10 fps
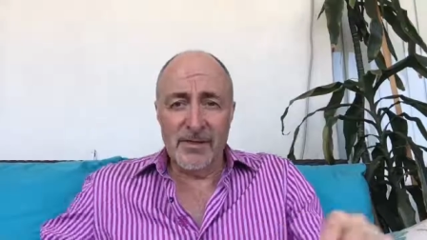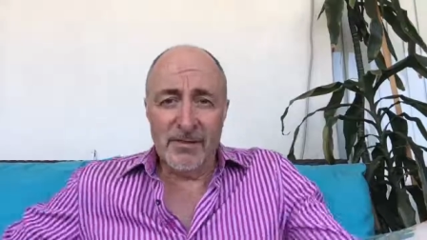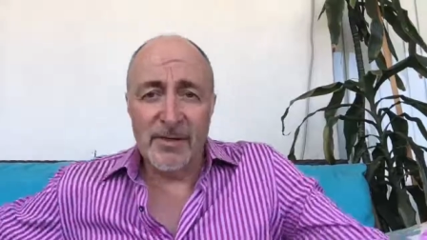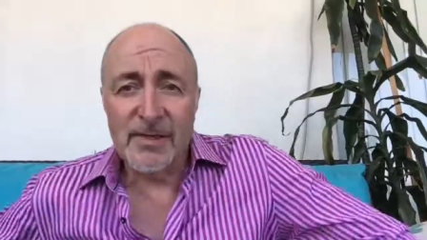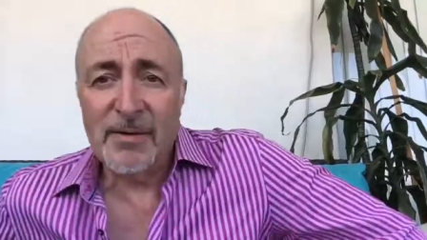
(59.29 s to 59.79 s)

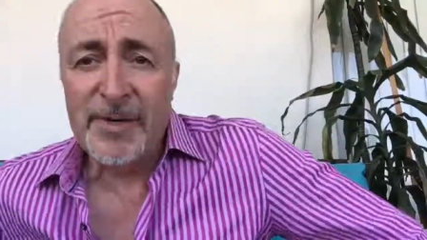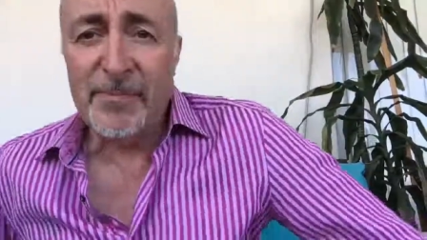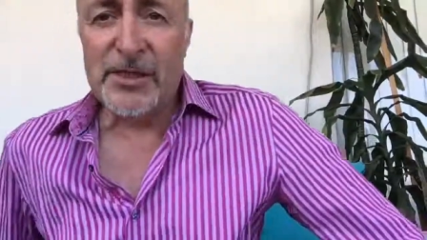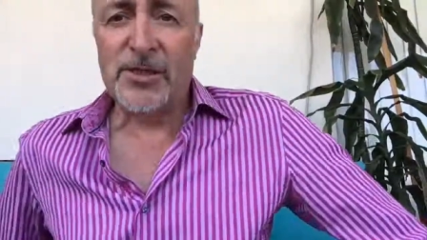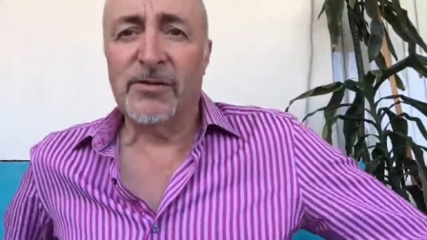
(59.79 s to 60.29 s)
I'm going to get a better
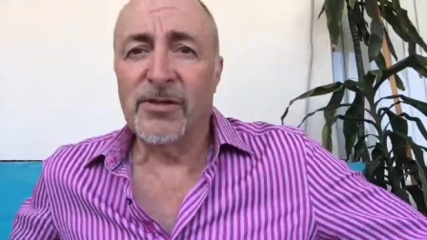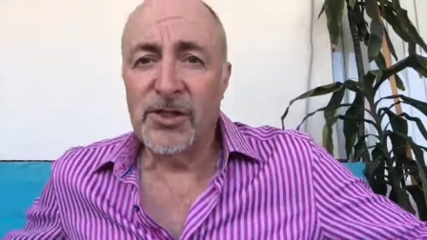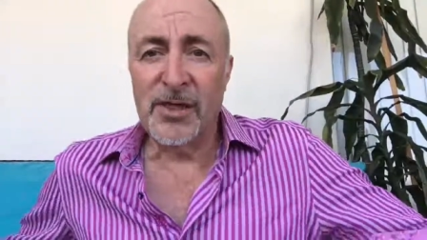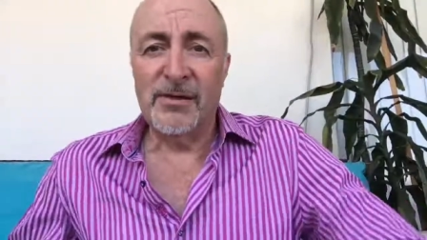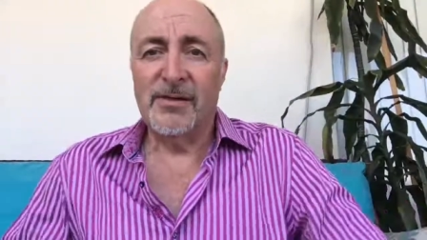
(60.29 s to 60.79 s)
position on the
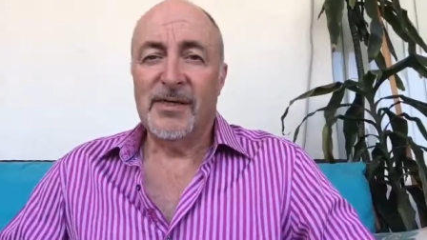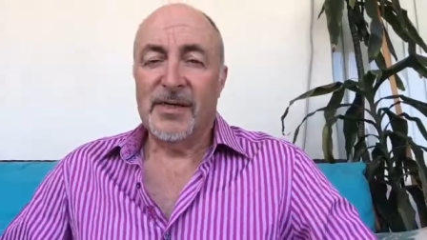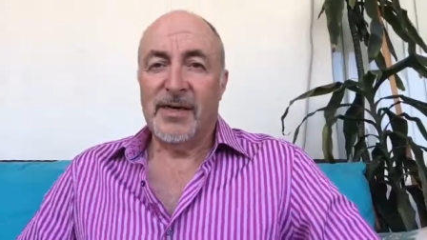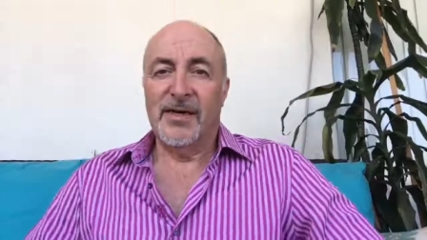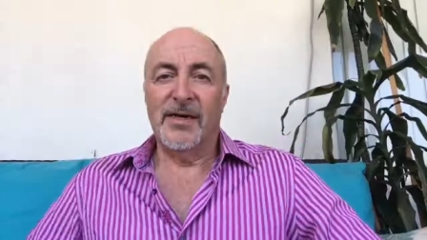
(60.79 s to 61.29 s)
chair.
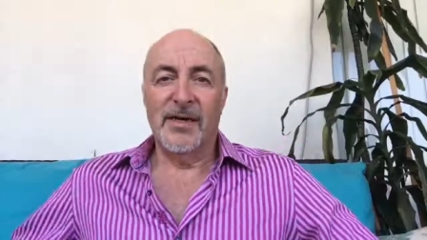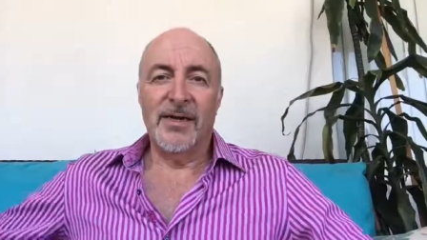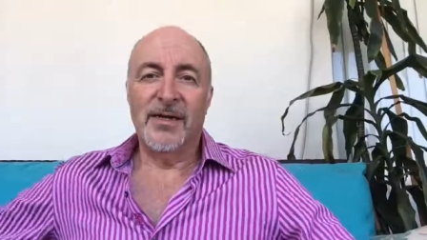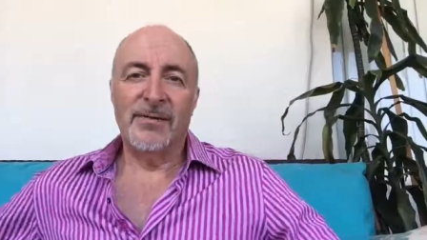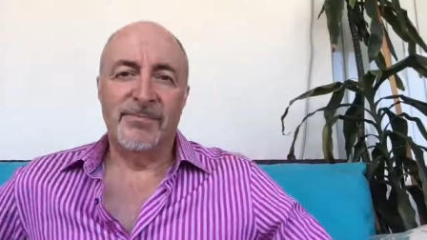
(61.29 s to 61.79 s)

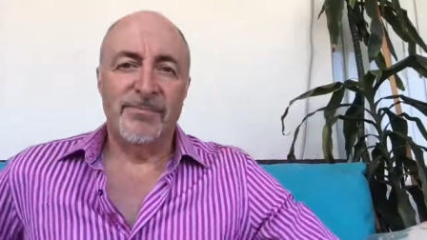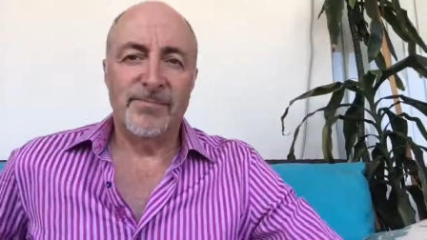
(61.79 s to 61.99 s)
Um,